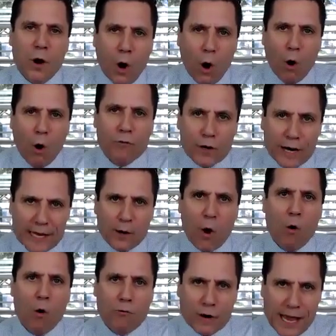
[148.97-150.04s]
over and
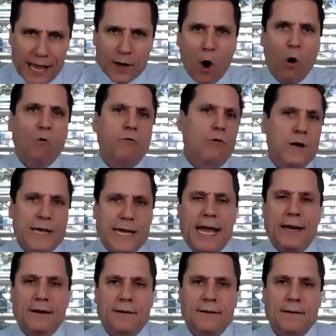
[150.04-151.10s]
over and over again.